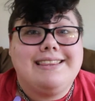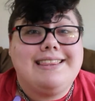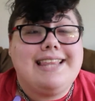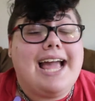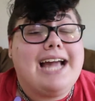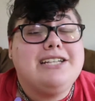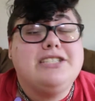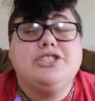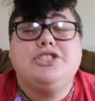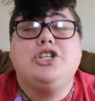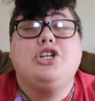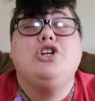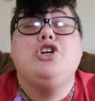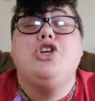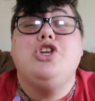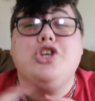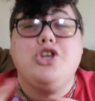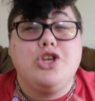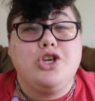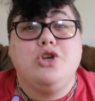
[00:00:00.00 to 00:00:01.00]
That is a
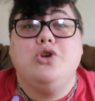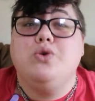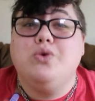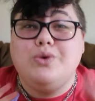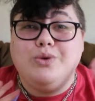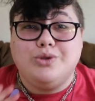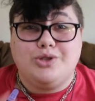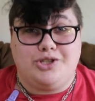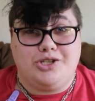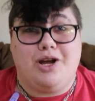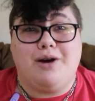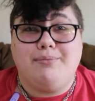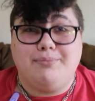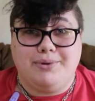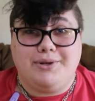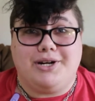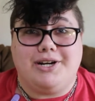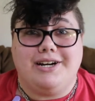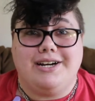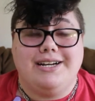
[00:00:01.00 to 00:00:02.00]
huge
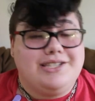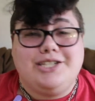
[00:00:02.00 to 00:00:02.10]
number.